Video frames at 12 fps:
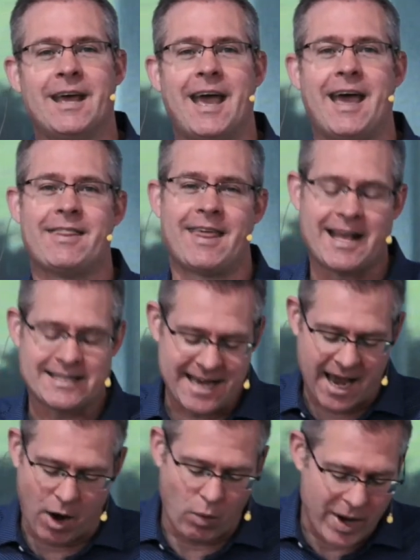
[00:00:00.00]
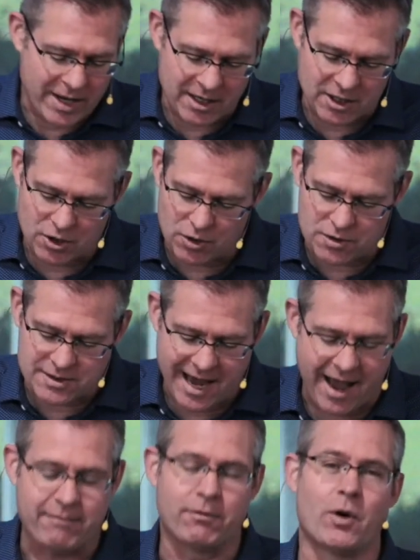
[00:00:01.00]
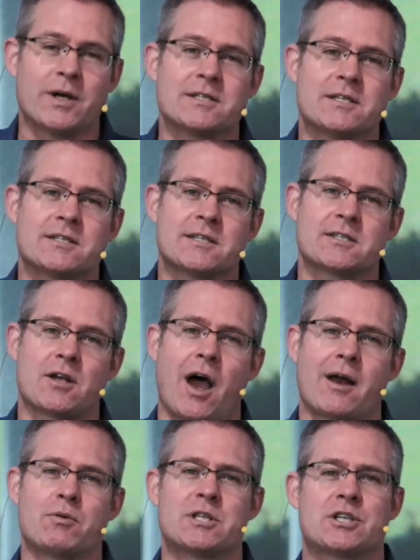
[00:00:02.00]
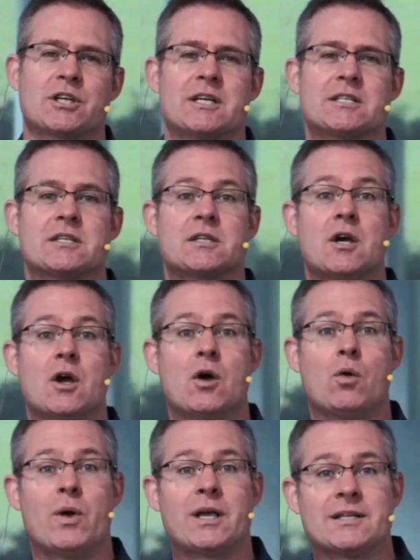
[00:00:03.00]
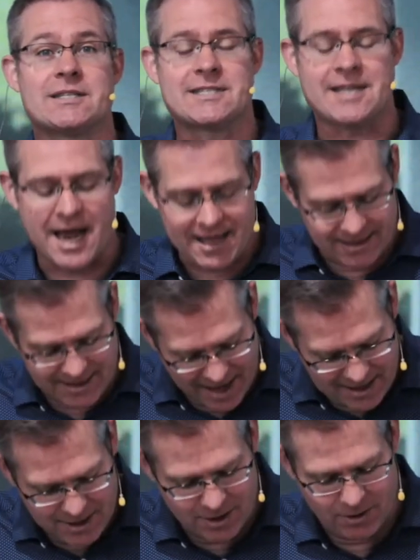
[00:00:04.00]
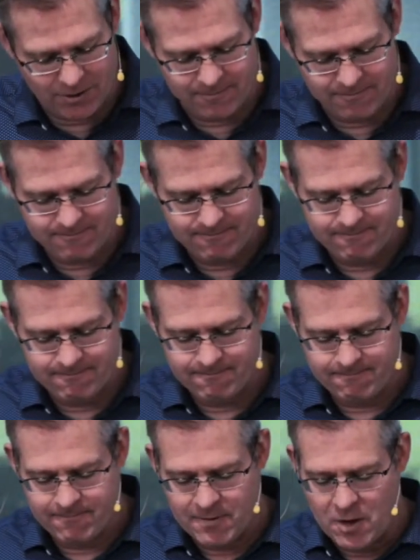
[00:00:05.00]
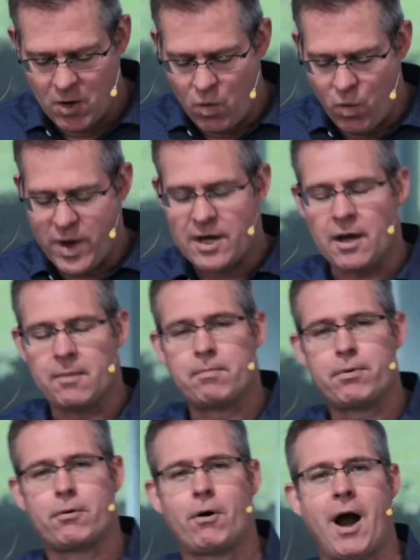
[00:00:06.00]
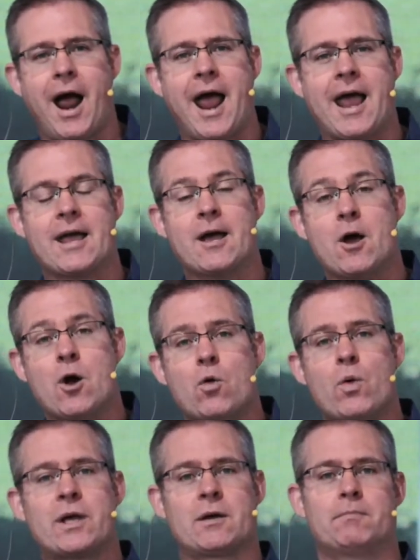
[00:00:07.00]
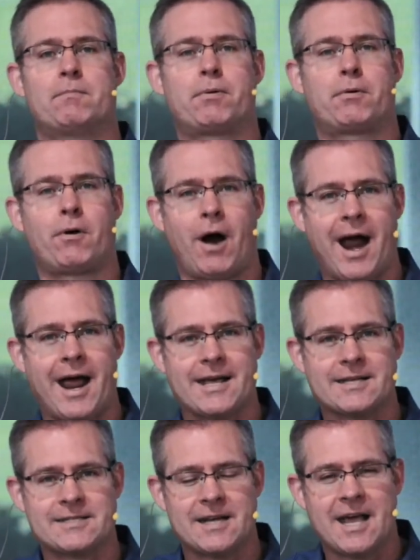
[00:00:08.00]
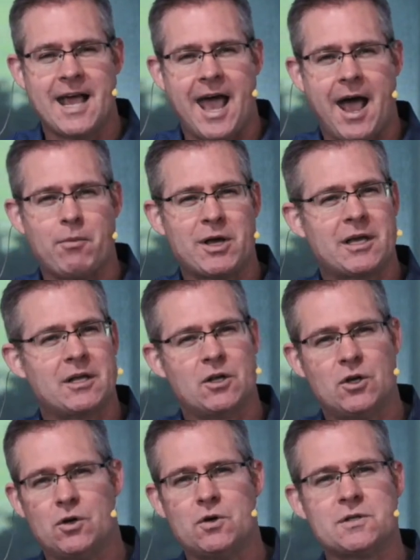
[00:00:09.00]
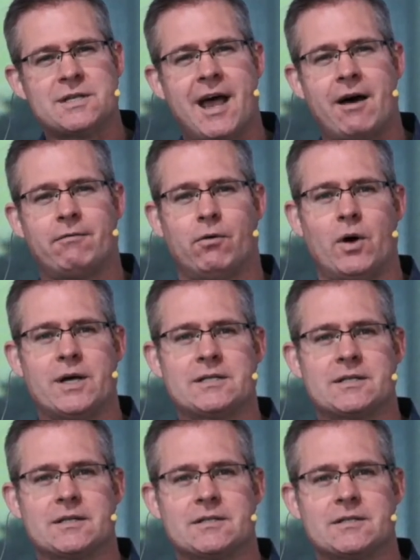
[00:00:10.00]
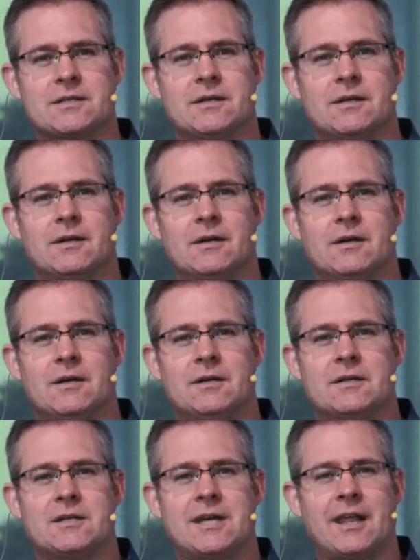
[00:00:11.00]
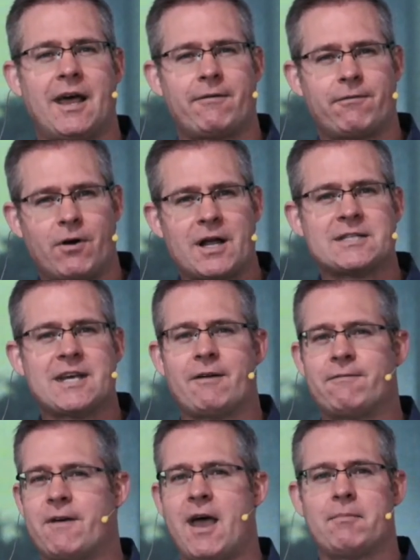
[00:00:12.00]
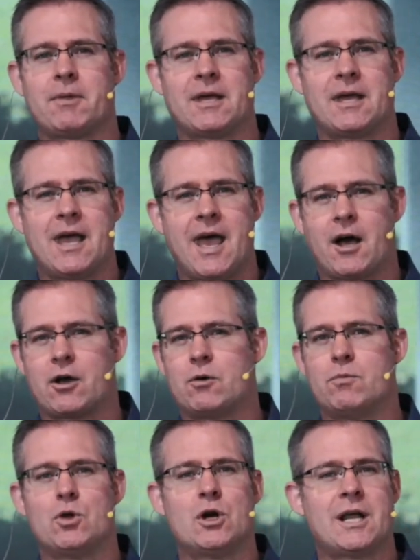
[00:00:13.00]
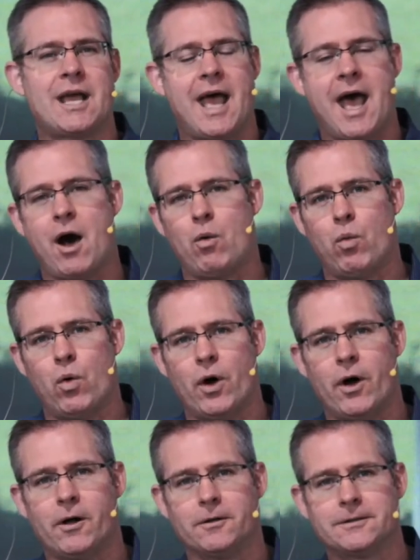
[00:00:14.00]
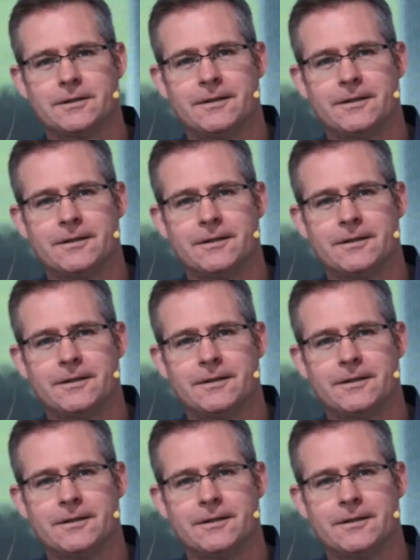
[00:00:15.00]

And that's how we can use our voices to side with Jesus. We can say thank you. We can pray. We can praise. And we can use our voices to tell our friends, our family, our community, our world